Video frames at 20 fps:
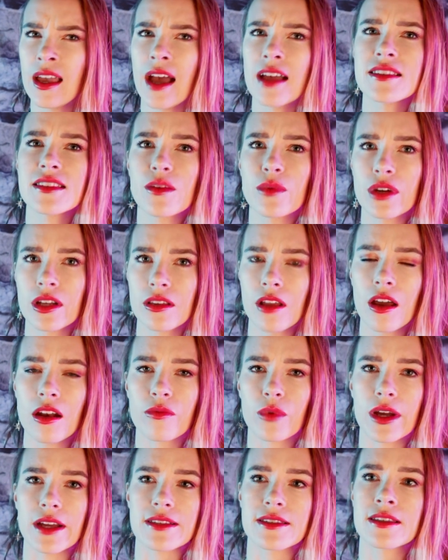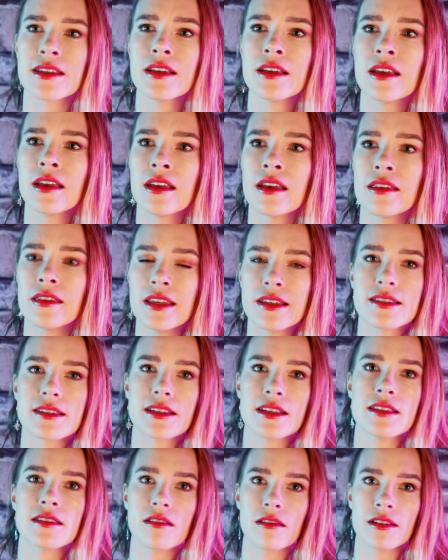And so in a lot of ways, this
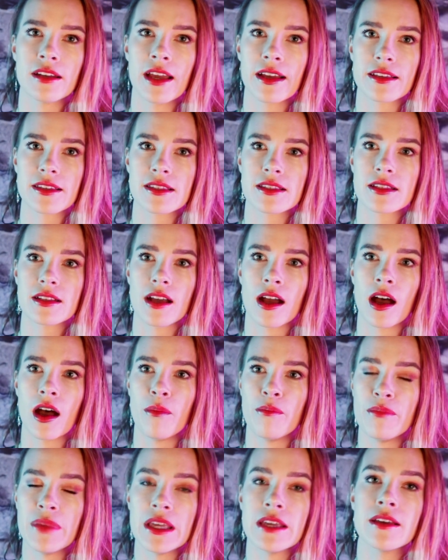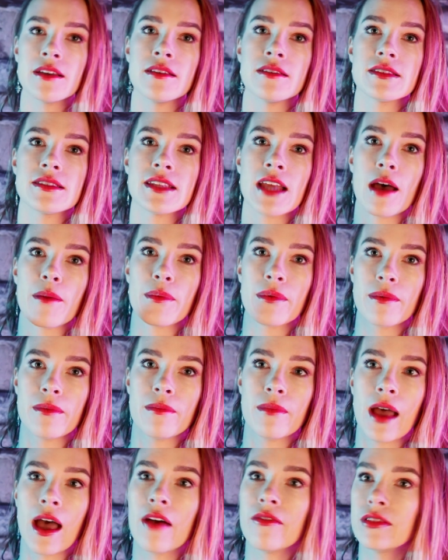is our next uh, big step
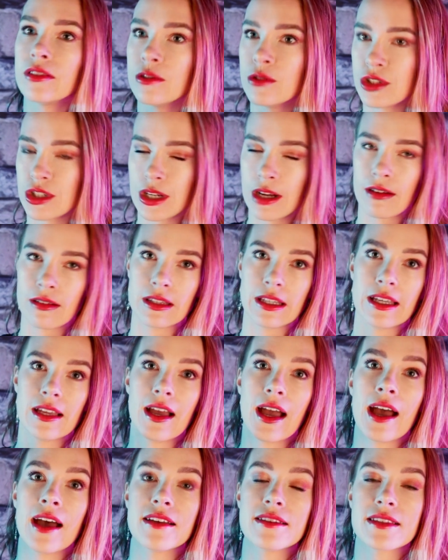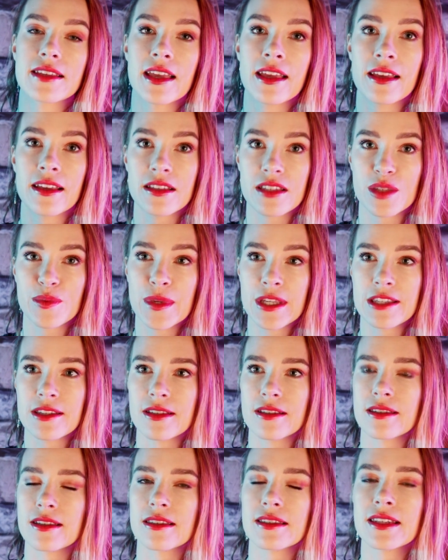evolutionarily as a
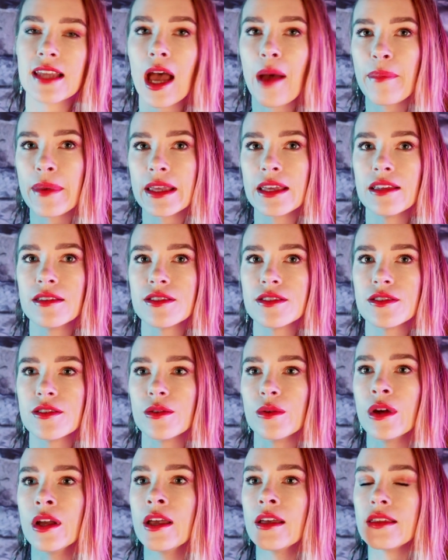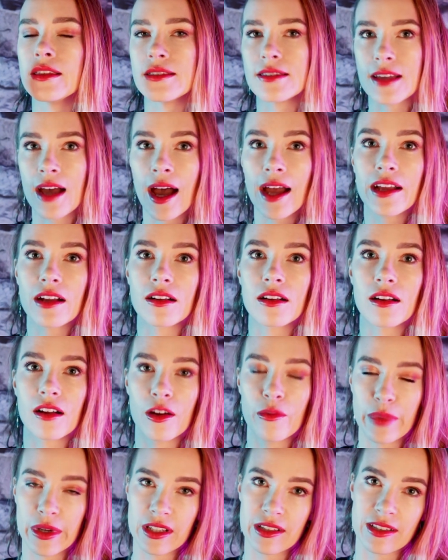species. It's tapping into these higher
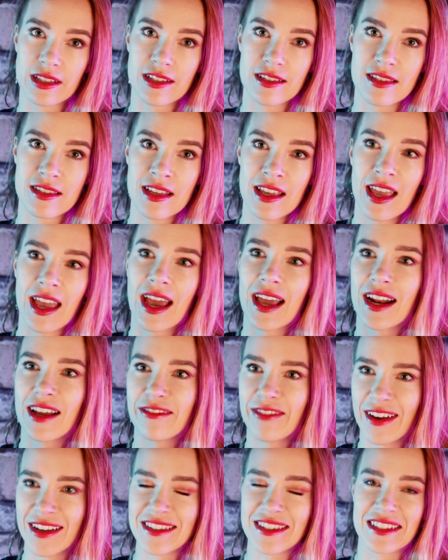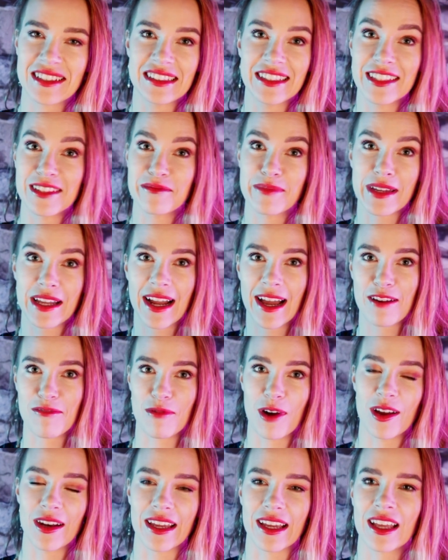abilities. And I find it a little bit
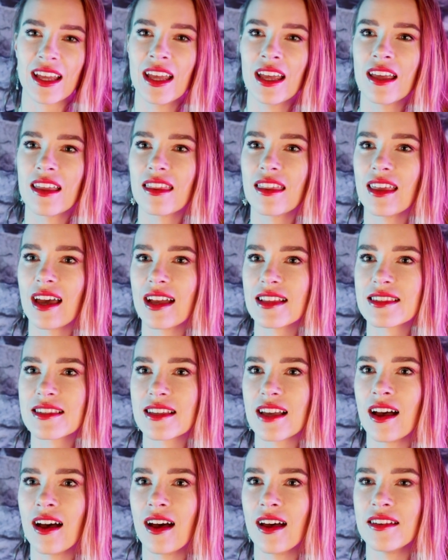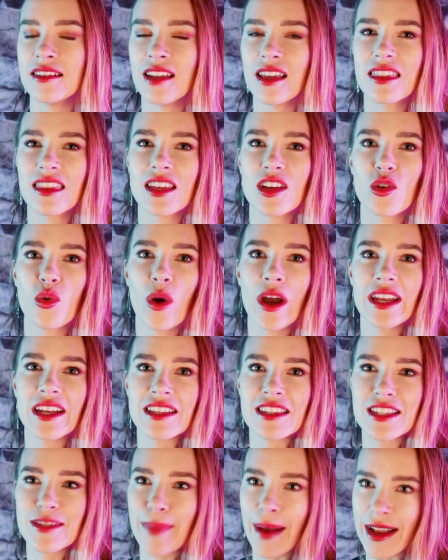ironic that uh, nothing quite
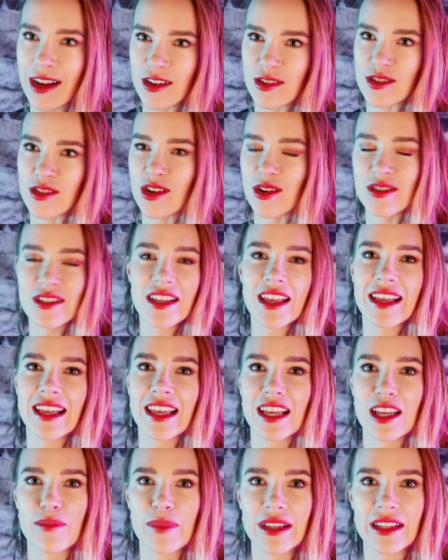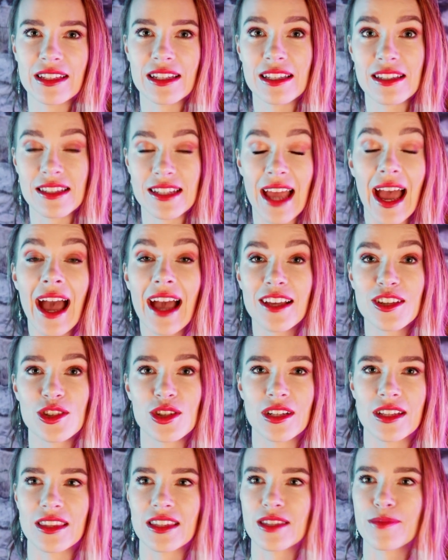inspires our psychic abilities to
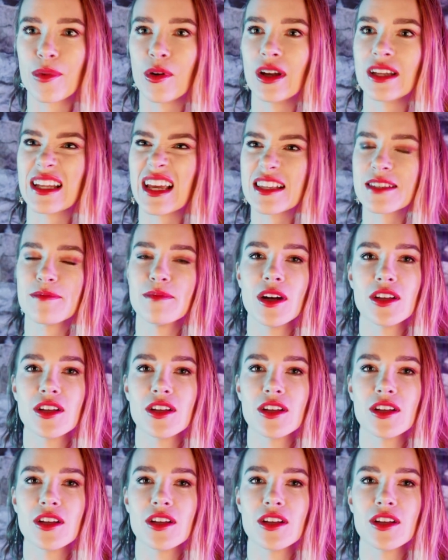action at this point as